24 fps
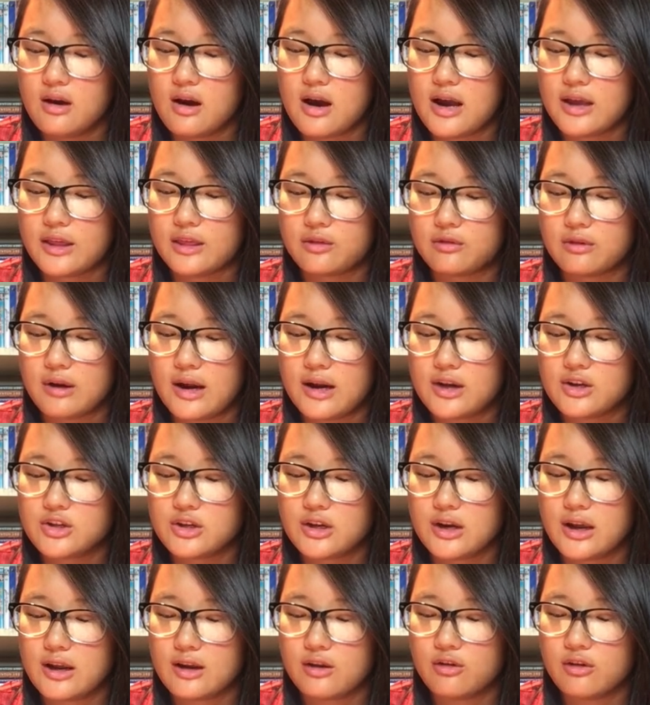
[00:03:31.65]
I thrash
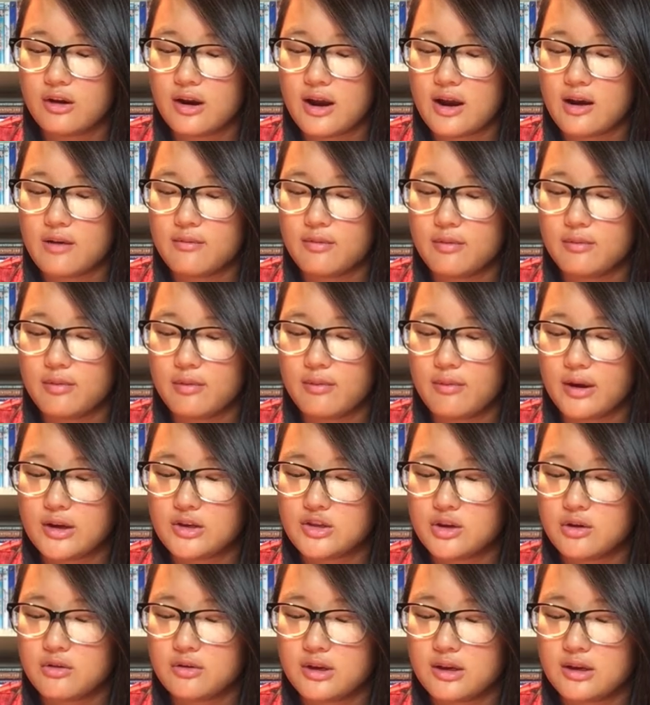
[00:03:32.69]
and I grab, but my
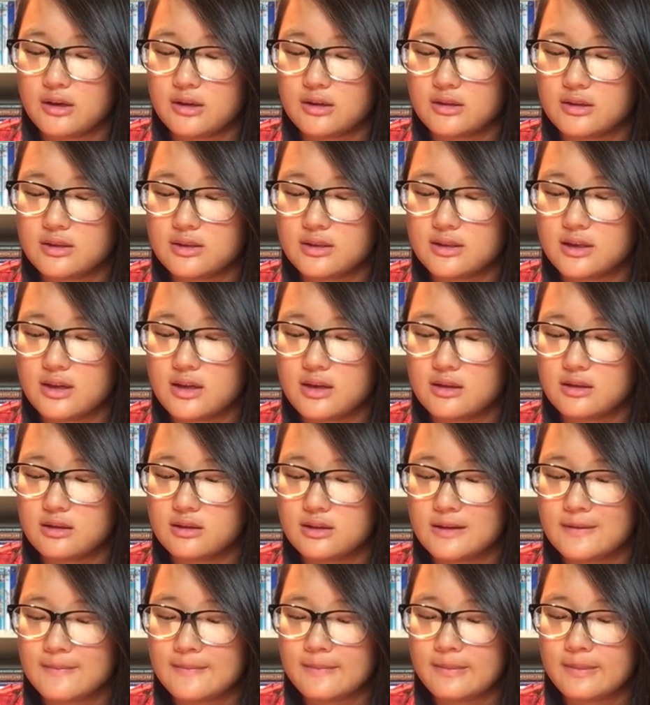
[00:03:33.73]
choking doesn't
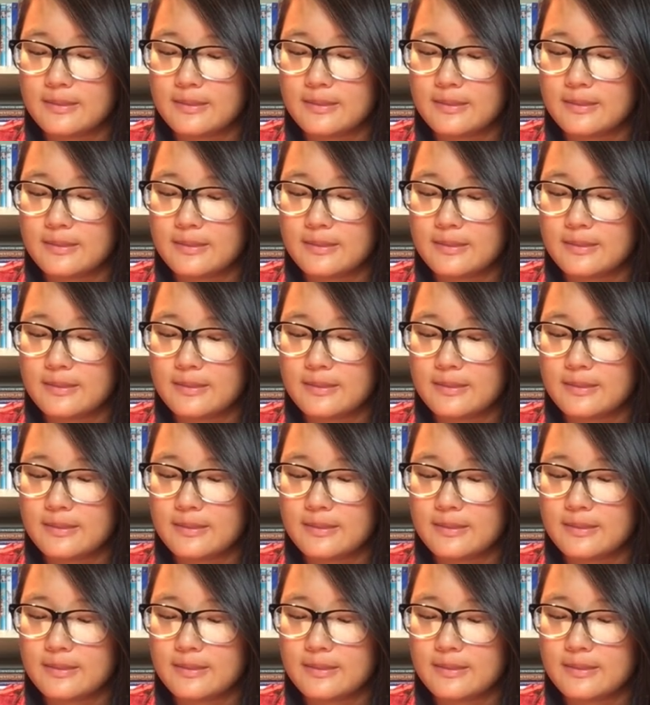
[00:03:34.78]
cease.